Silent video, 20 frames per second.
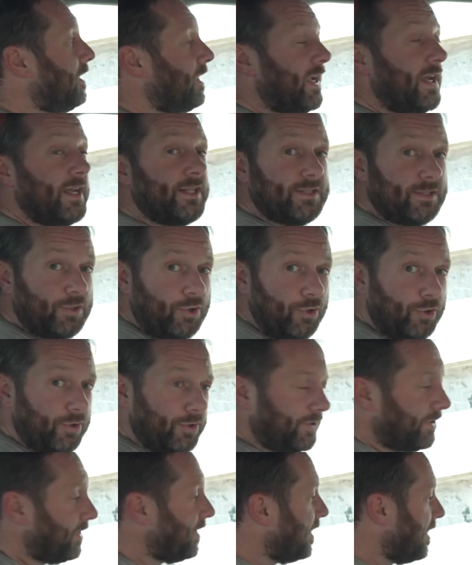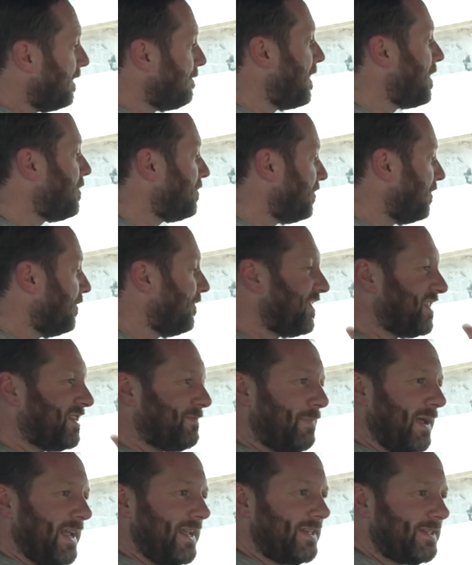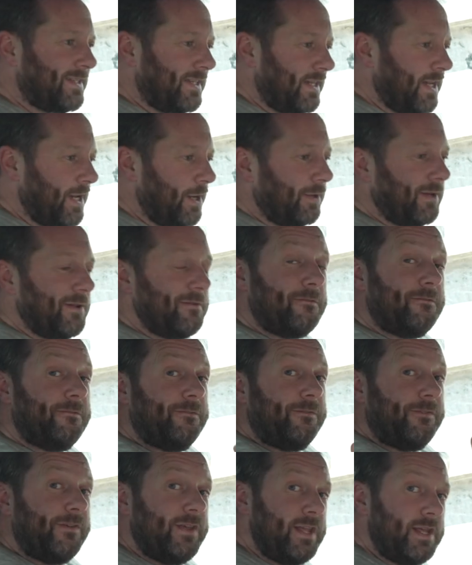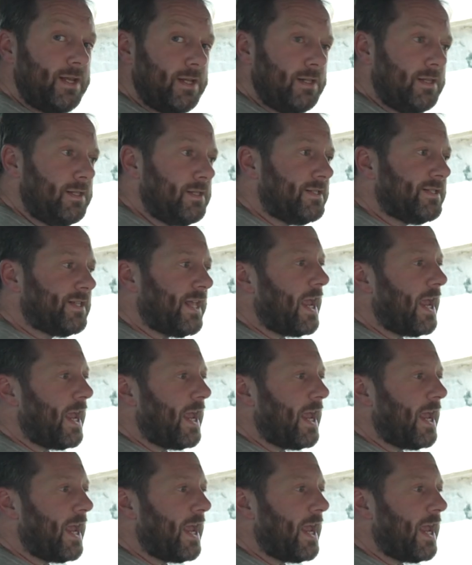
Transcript: it's good amount of space in here, and it feels